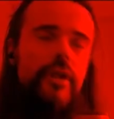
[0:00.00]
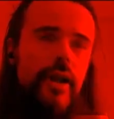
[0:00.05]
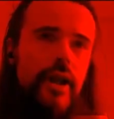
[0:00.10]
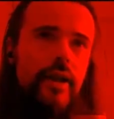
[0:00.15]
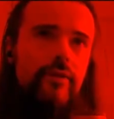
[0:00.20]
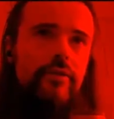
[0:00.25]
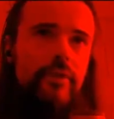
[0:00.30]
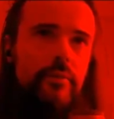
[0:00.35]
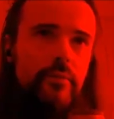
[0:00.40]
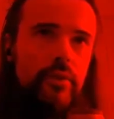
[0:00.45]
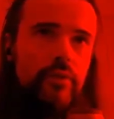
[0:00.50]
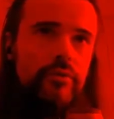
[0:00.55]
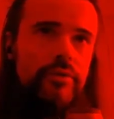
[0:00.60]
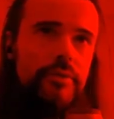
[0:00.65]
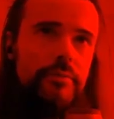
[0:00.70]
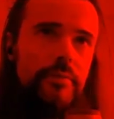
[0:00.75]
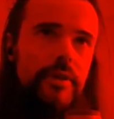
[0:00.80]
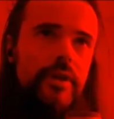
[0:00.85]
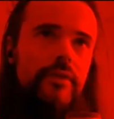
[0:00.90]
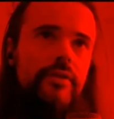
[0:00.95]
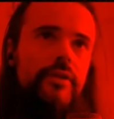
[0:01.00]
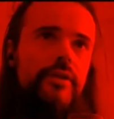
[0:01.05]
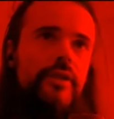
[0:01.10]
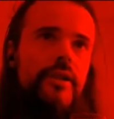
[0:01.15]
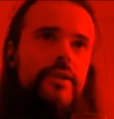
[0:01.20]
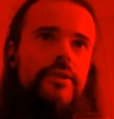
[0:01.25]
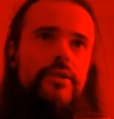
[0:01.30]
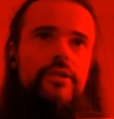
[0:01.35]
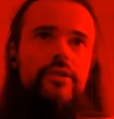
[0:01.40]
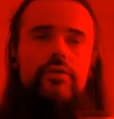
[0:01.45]
have the move speed the
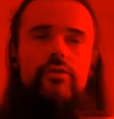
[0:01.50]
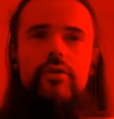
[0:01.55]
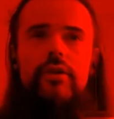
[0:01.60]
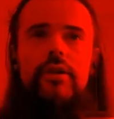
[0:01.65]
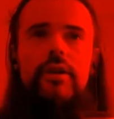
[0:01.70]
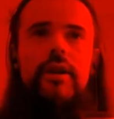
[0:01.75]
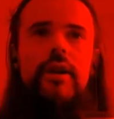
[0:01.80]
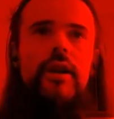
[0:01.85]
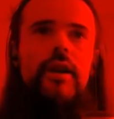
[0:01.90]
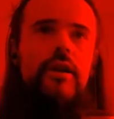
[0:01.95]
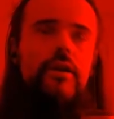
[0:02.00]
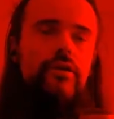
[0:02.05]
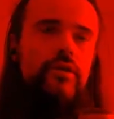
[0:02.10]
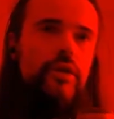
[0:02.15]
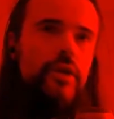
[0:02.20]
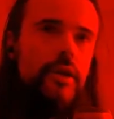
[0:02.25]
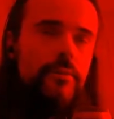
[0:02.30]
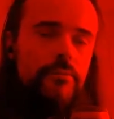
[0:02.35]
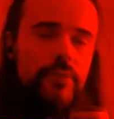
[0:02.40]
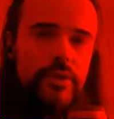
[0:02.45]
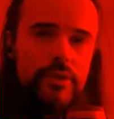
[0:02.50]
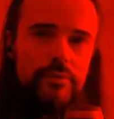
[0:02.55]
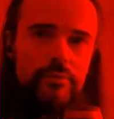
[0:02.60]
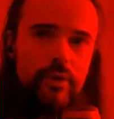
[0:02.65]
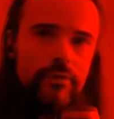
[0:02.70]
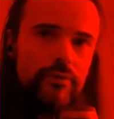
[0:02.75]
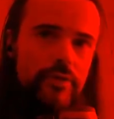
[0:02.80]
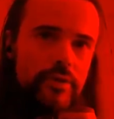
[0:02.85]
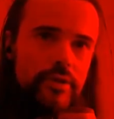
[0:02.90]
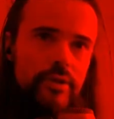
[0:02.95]
necessary to keep the
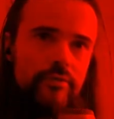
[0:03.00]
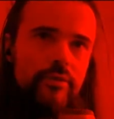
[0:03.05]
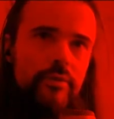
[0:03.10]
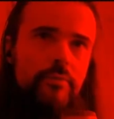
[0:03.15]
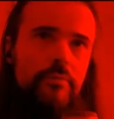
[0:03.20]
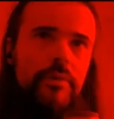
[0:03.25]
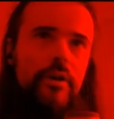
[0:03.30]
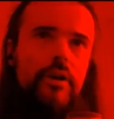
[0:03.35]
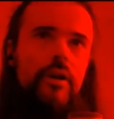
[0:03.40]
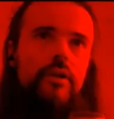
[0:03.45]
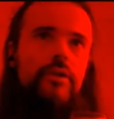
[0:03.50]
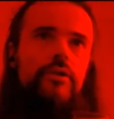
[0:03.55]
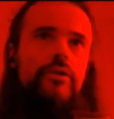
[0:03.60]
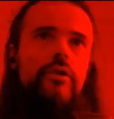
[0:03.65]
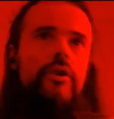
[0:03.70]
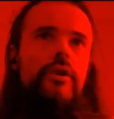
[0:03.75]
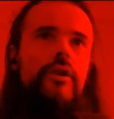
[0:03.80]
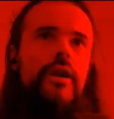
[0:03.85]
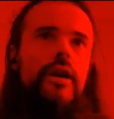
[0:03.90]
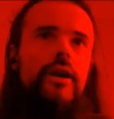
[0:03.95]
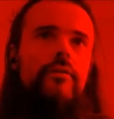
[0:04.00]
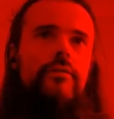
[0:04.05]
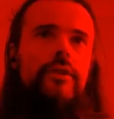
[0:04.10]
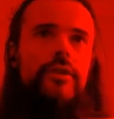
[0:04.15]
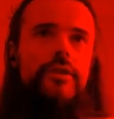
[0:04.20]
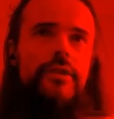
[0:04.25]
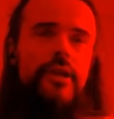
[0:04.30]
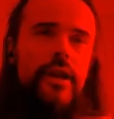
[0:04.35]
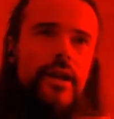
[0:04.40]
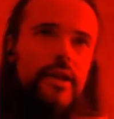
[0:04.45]
smoothness on the build, you don't have the
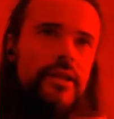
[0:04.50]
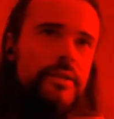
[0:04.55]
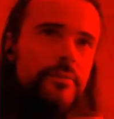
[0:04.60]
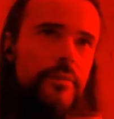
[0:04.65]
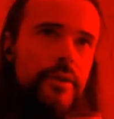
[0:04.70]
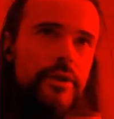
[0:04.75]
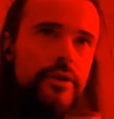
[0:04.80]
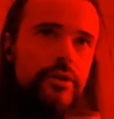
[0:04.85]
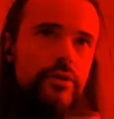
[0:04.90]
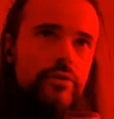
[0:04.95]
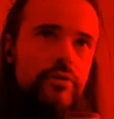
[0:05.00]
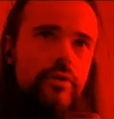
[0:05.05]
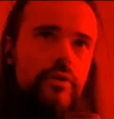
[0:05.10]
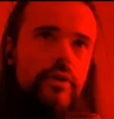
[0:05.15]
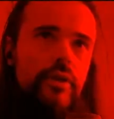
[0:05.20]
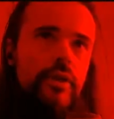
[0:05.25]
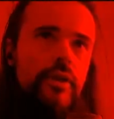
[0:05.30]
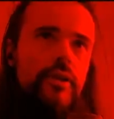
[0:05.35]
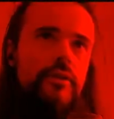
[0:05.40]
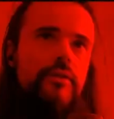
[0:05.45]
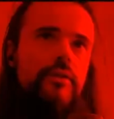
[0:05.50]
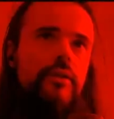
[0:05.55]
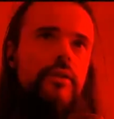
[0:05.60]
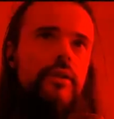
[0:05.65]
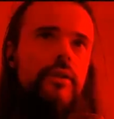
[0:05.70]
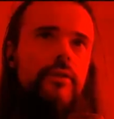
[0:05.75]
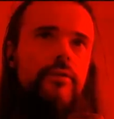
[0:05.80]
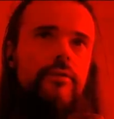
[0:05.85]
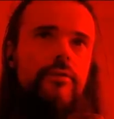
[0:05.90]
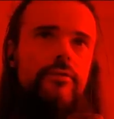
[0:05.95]
attack speed to hit
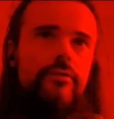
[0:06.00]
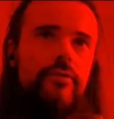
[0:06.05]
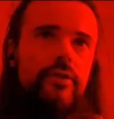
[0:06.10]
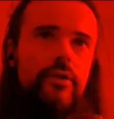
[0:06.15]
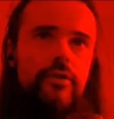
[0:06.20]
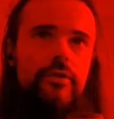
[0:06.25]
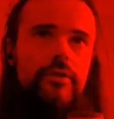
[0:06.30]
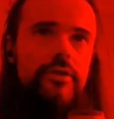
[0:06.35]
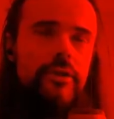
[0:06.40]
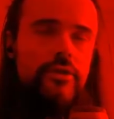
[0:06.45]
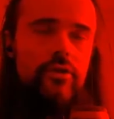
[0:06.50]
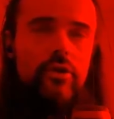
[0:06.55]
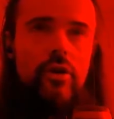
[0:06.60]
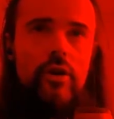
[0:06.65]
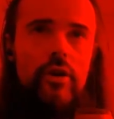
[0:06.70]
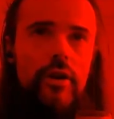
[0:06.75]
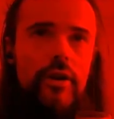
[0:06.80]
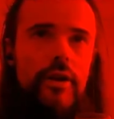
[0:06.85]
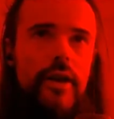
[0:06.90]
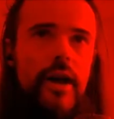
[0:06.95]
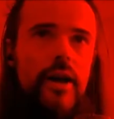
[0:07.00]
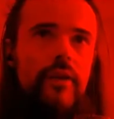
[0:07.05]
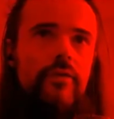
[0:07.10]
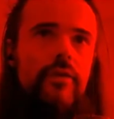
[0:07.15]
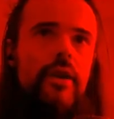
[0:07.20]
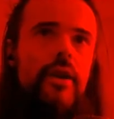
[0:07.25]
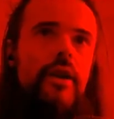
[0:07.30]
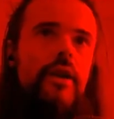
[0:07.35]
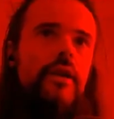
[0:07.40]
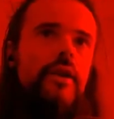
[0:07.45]
strong enough.
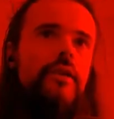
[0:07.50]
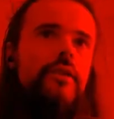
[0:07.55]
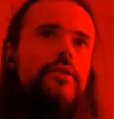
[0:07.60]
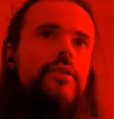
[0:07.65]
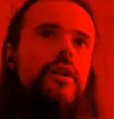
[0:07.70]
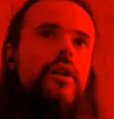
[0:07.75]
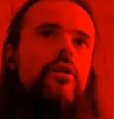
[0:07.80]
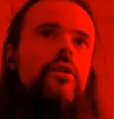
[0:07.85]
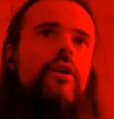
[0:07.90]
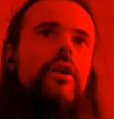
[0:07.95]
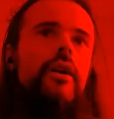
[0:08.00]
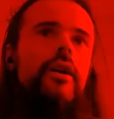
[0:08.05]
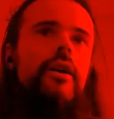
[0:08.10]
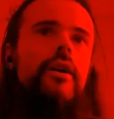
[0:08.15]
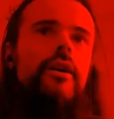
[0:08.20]
So